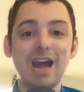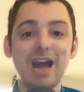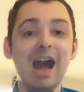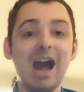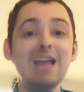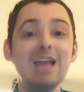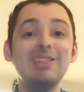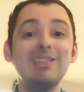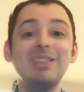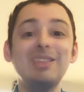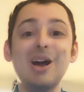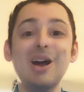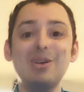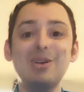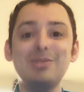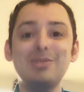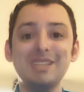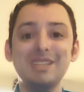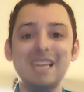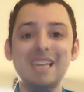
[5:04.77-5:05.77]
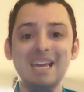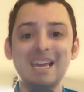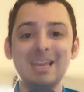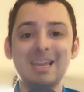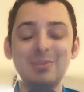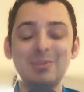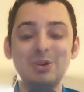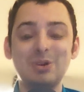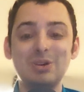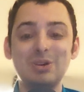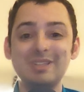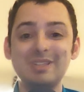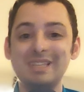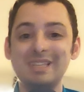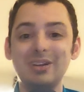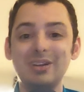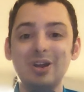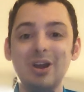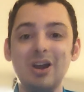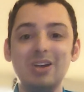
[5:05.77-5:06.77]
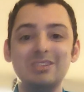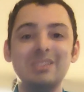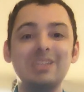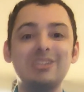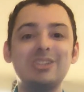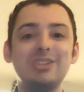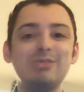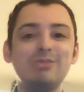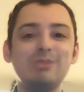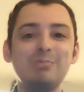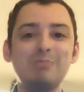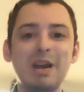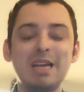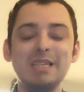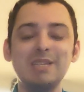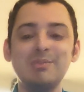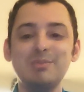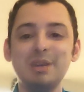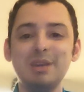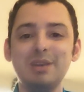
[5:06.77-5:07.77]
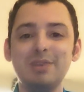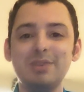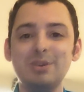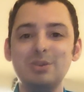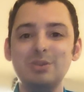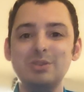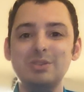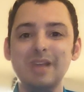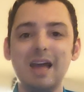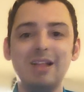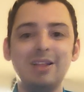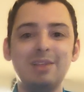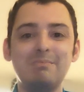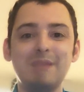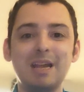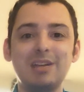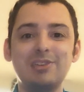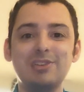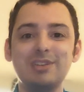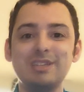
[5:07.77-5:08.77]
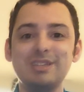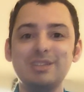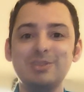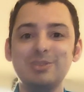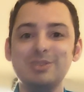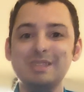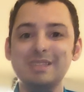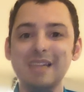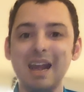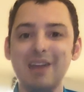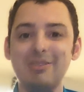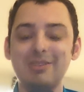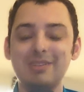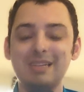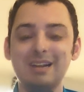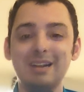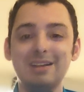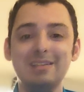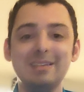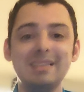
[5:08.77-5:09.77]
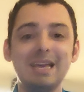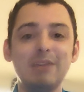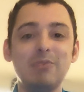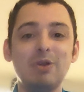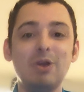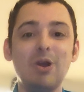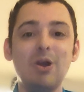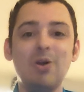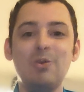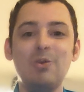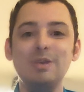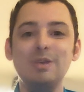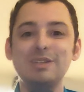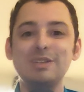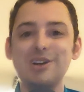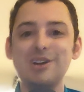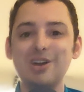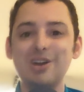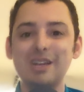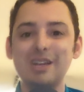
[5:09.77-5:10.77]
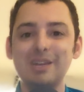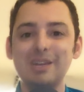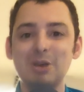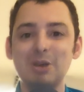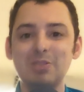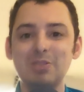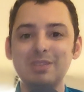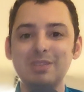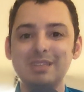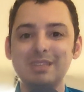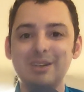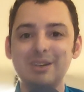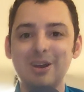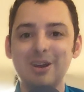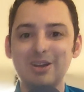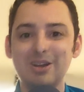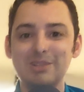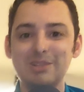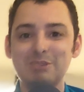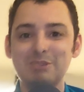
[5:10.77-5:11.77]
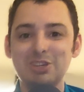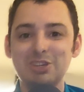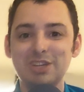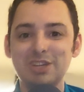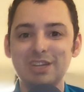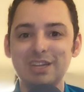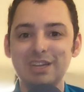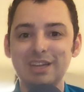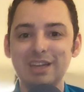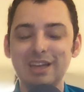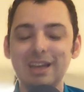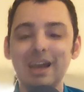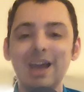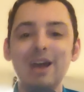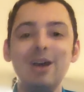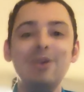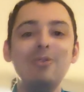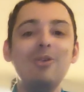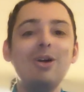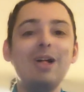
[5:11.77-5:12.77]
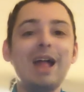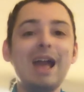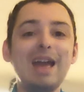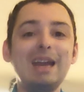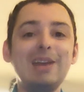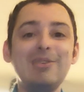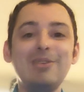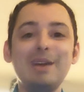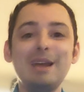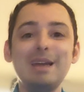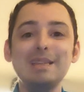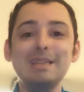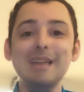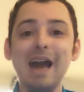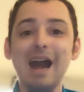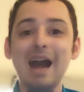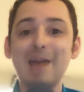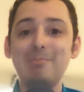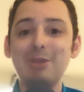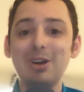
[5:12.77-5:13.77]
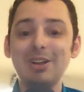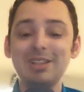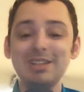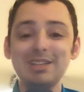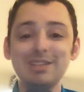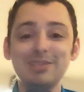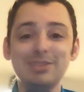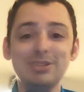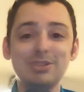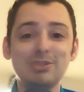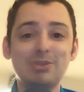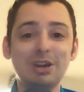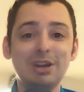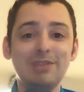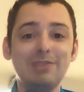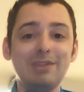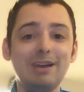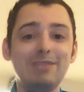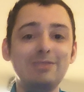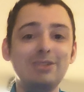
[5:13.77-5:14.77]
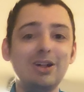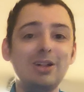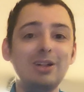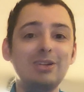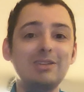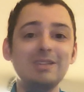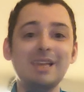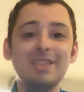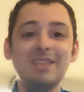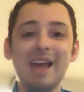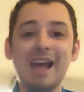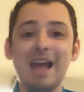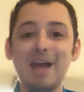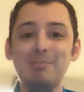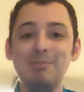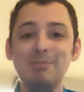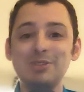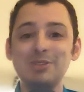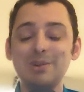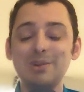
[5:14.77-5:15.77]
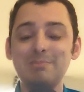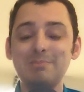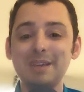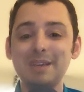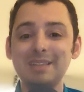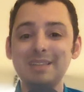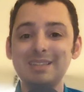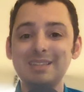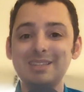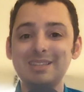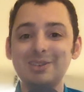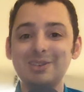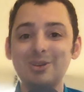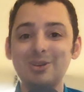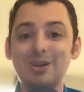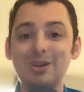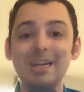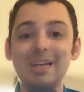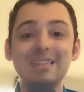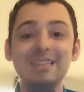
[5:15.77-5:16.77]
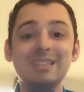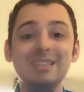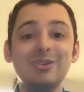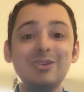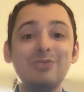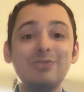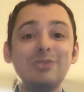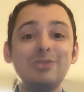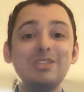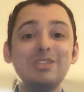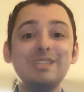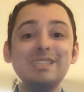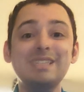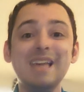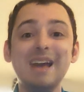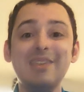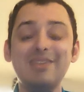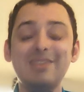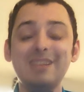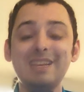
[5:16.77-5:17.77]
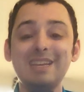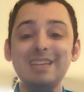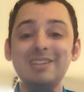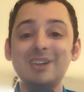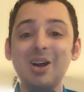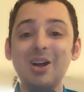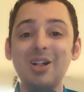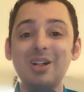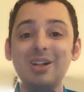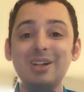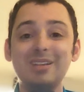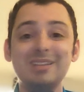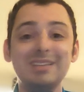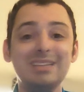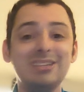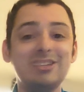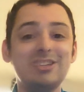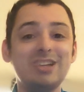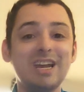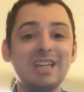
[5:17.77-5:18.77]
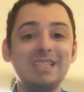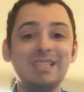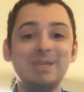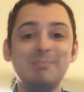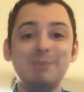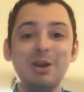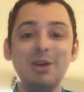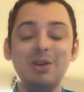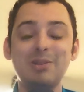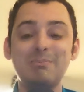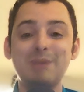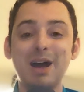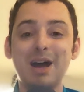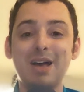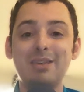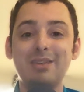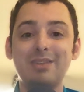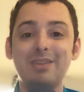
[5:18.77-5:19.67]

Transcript: I love saying the word Xerox. It just reminds me of those elementary school secretaries. They were always talking about the Xerox machine. Well, anyways, I bought this for $25 at the Amazon Bins store. It sold for $70 in just about a month.